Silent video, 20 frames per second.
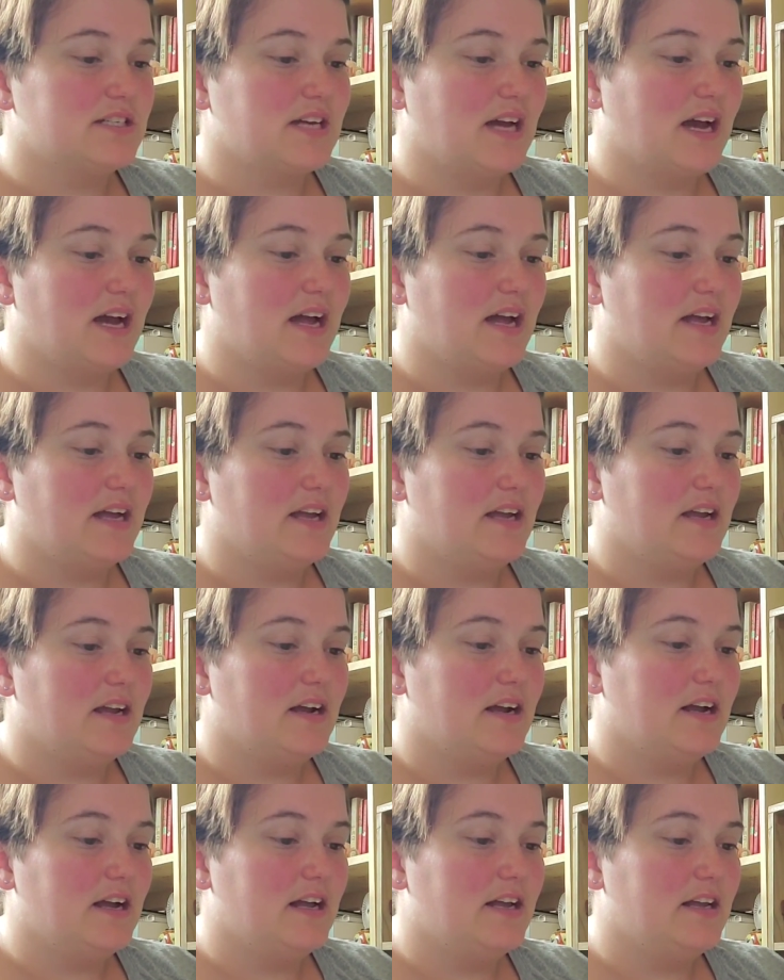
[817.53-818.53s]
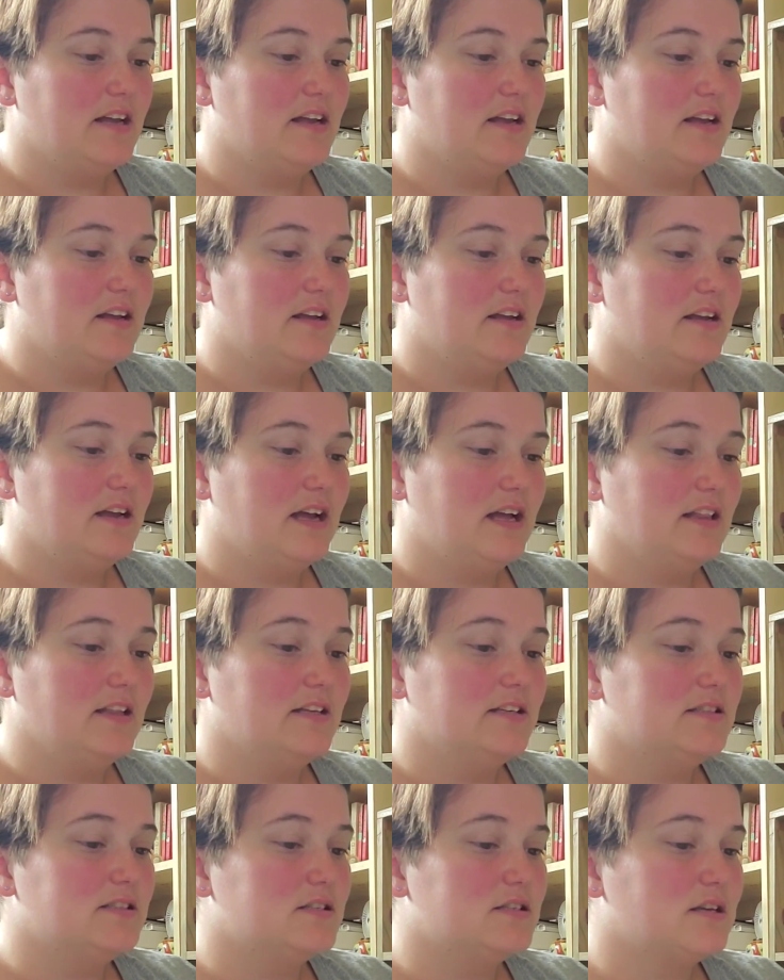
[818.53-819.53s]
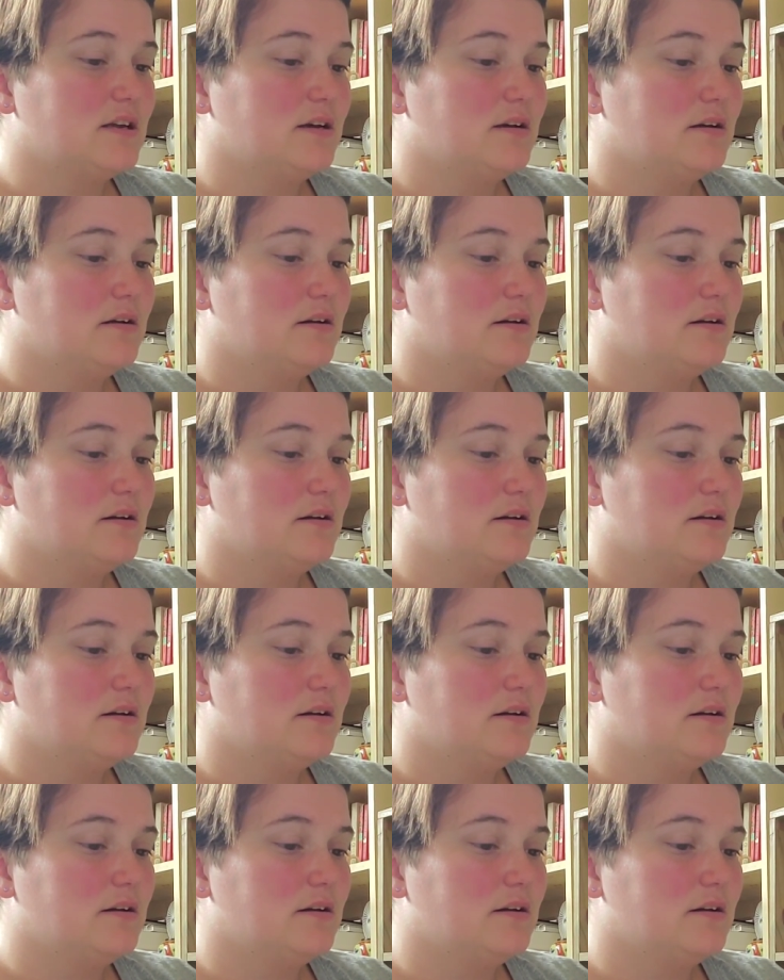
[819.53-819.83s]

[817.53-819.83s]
die, Ellen's